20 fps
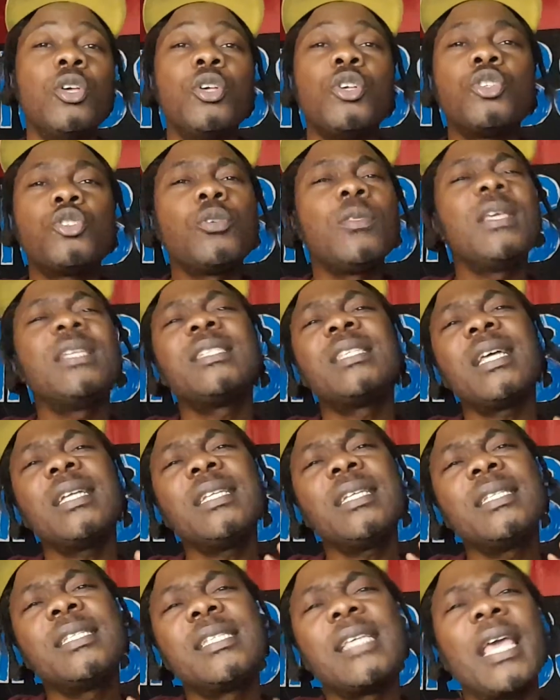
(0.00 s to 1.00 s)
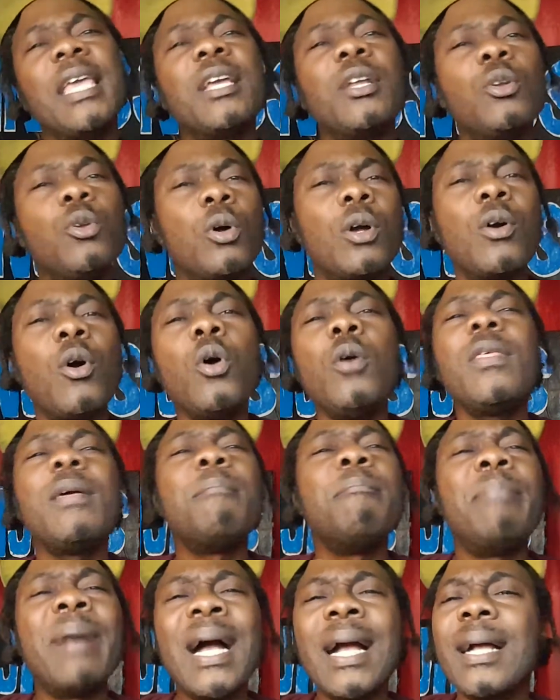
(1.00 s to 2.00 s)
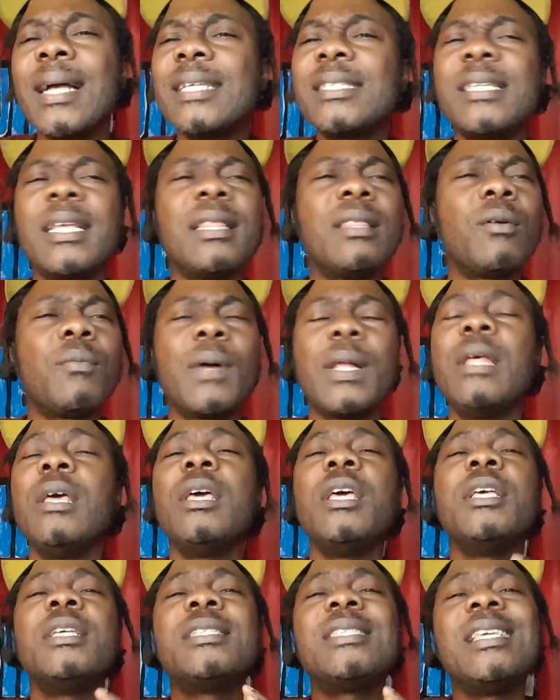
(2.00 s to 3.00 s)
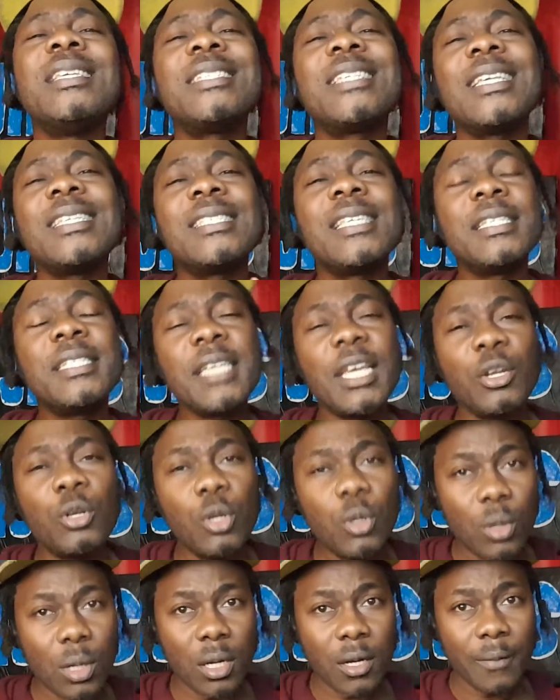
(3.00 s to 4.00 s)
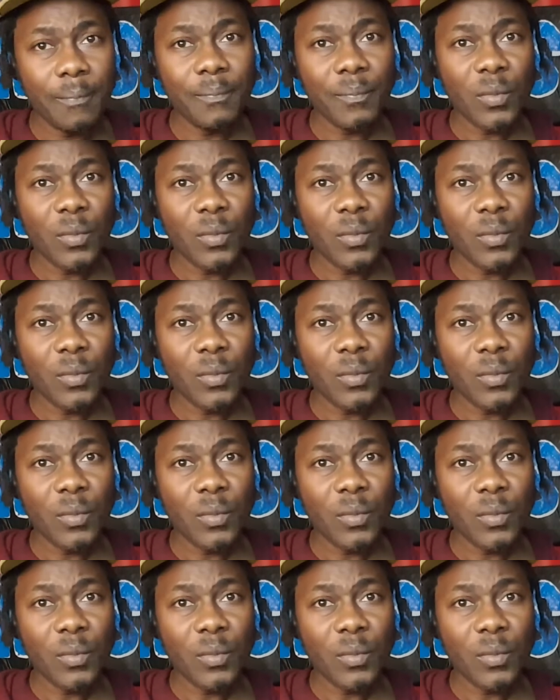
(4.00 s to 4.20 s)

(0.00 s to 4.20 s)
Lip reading: So they started saying, look, all the bankers and they said, look,